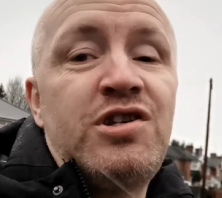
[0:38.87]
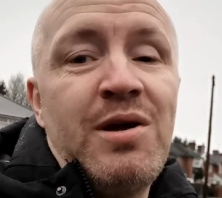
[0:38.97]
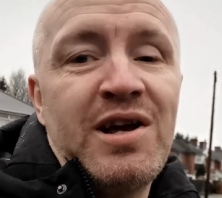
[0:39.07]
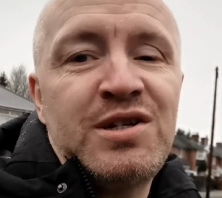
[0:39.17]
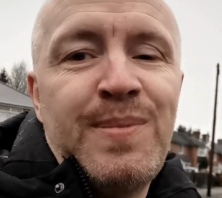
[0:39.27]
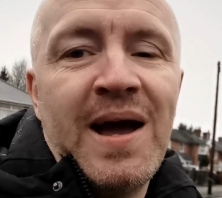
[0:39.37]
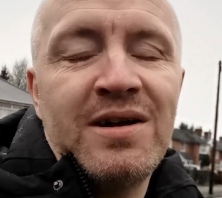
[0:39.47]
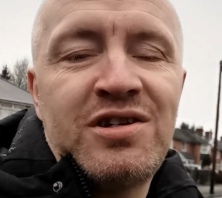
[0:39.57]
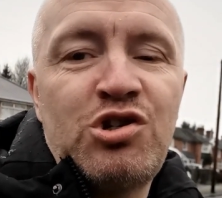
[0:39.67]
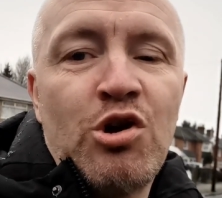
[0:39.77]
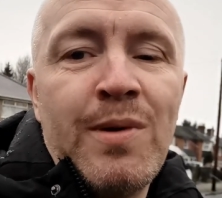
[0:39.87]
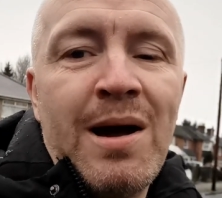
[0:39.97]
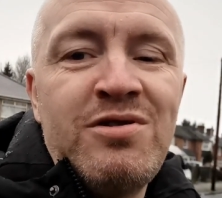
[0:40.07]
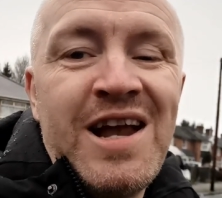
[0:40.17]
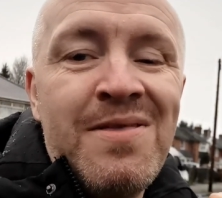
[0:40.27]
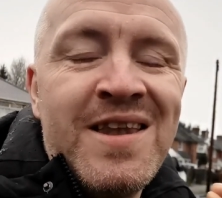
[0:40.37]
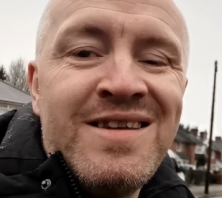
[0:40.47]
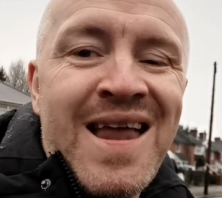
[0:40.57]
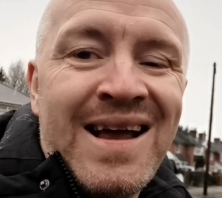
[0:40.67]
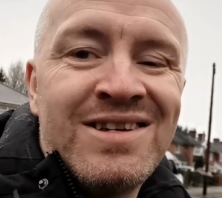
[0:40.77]
to expect to come out in the
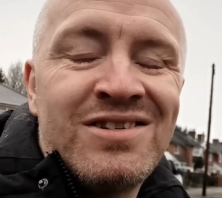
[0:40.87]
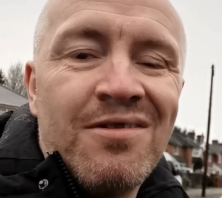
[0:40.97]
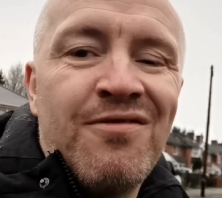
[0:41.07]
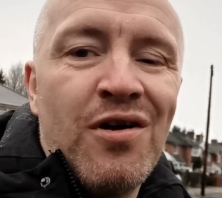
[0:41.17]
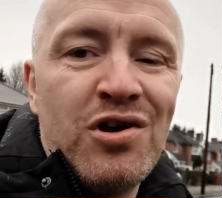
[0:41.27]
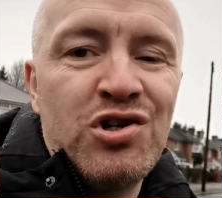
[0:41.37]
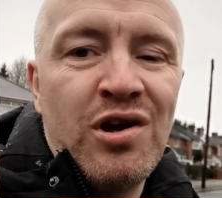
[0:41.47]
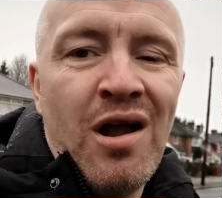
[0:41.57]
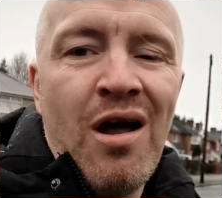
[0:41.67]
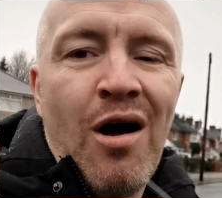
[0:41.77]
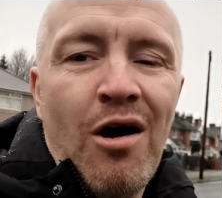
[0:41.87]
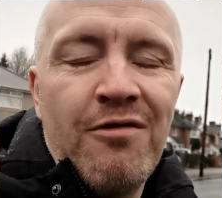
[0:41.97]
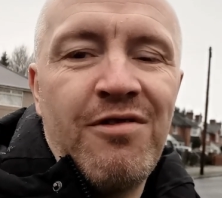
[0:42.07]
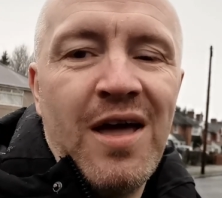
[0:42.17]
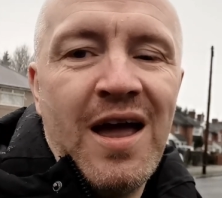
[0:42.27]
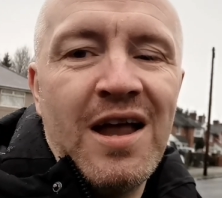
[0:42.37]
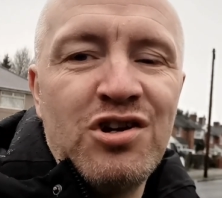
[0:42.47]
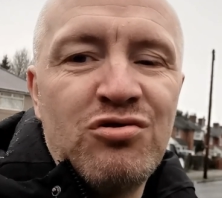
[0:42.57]
next version of their